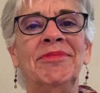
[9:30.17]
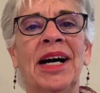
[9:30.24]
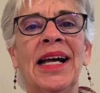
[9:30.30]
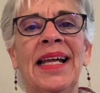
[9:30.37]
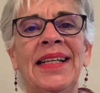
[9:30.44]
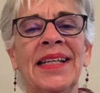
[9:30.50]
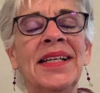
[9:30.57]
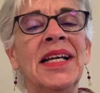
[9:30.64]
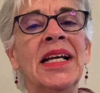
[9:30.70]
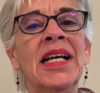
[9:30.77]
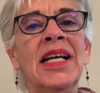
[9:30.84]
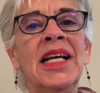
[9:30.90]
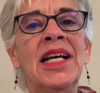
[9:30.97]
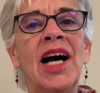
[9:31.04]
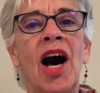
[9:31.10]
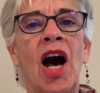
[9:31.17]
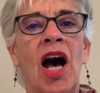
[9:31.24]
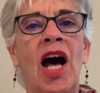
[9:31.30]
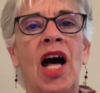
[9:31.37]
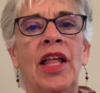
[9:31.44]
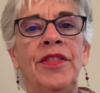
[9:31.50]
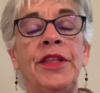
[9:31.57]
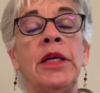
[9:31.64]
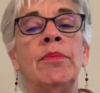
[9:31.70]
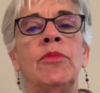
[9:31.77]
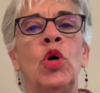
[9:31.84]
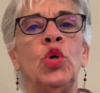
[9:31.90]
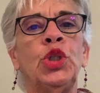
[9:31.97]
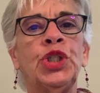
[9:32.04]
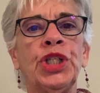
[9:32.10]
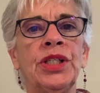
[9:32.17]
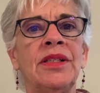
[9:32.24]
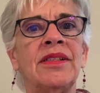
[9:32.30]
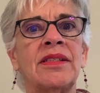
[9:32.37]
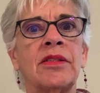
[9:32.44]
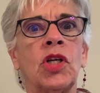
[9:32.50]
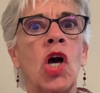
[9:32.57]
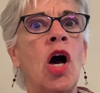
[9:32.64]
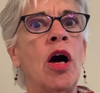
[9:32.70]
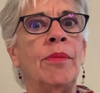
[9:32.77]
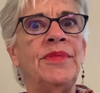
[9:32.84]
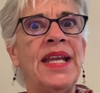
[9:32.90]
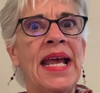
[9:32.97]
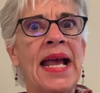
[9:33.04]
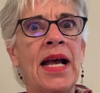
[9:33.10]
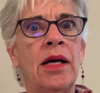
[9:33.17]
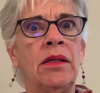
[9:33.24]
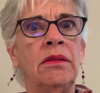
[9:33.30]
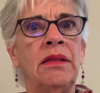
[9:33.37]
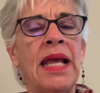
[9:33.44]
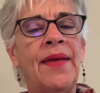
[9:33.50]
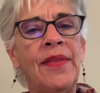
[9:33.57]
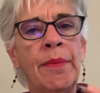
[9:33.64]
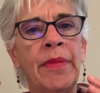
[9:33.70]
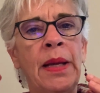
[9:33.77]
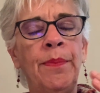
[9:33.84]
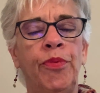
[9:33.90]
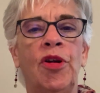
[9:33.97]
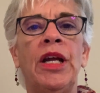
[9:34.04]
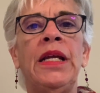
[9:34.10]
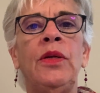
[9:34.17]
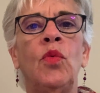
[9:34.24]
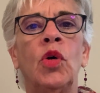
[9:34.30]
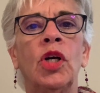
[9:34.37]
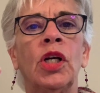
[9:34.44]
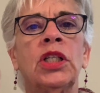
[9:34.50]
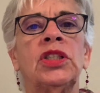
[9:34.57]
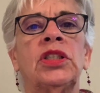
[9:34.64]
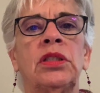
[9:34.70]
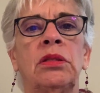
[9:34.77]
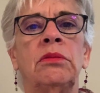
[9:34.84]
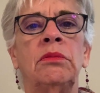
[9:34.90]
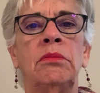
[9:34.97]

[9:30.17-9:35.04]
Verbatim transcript: but uh, the emotions calm down and then my brain works